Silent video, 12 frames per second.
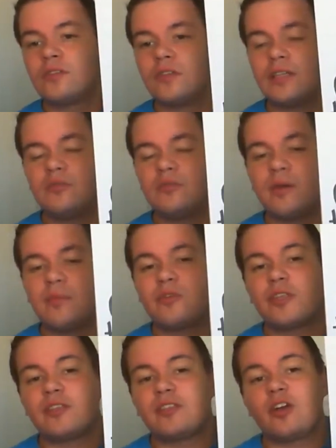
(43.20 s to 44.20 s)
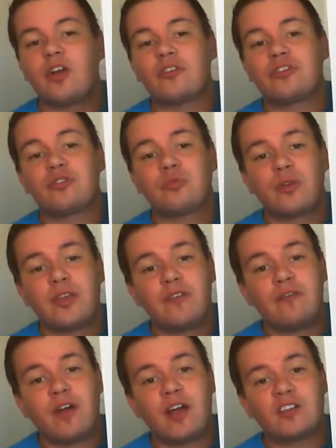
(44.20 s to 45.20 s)
Let's remember that there are three
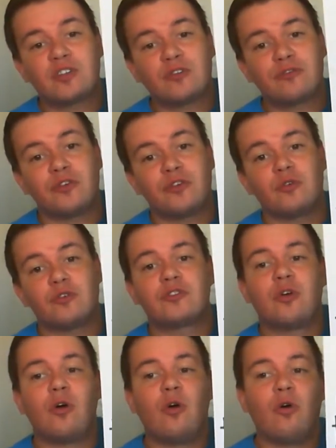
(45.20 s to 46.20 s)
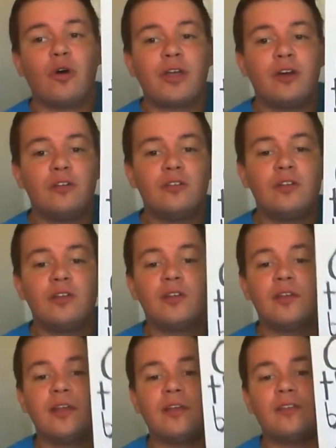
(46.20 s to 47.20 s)
fossil fuels: oil,
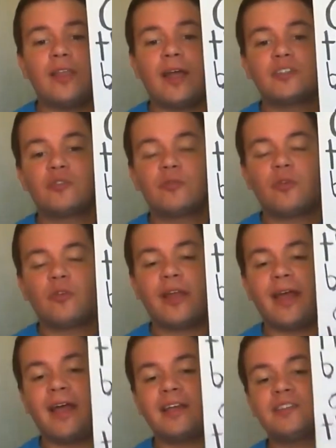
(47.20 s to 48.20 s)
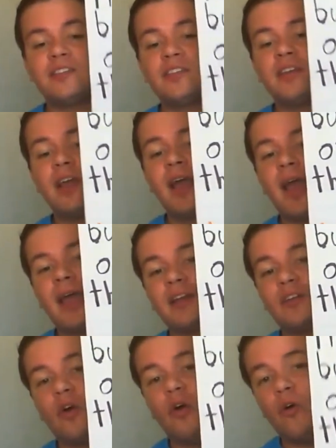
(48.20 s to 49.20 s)
natural gas, and
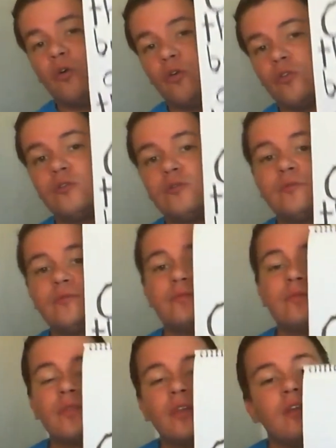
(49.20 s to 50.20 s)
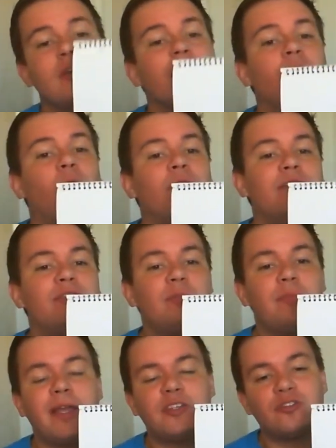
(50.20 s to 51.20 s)
coal. One of the
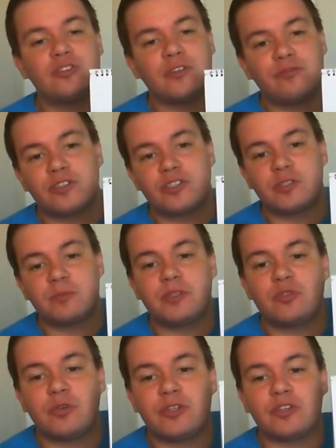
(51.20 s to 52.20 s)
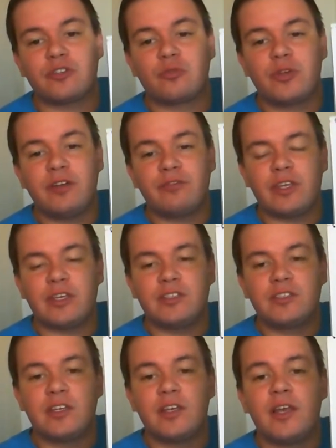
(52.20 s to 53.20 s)
major differences between the three of
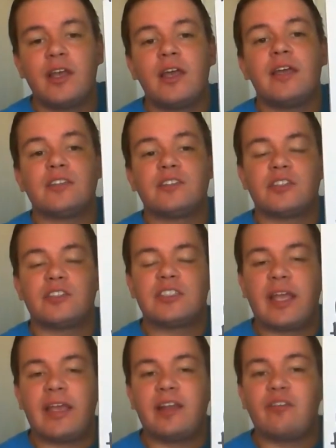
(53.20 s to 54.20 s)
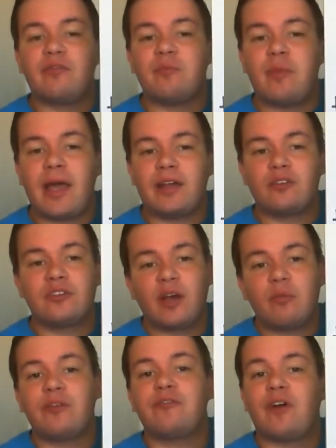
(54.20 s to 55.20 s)
these is the state of matter that
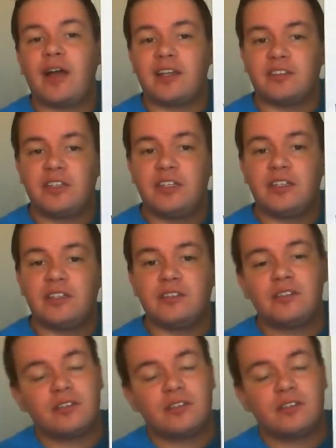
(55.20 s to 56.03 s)
we find it in.